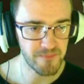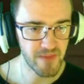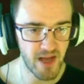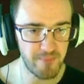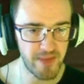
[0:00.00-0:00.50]

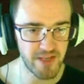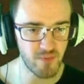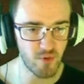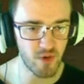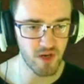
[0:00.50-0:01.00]
I bet you
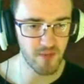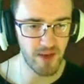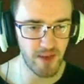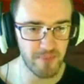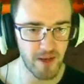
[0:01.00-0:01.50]
more are going to
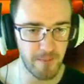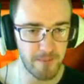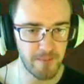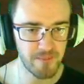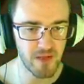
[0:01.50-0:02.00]
pop up.
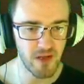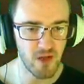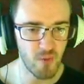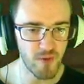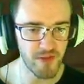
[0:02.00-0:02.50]

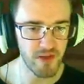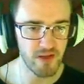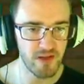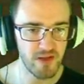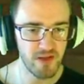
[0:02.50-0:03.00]
What the?
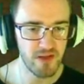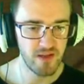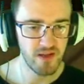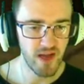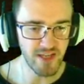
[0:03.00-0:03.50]

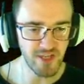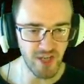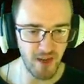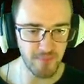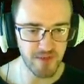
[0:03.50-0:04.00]
I
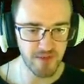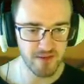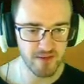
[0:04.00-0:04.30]
jumped!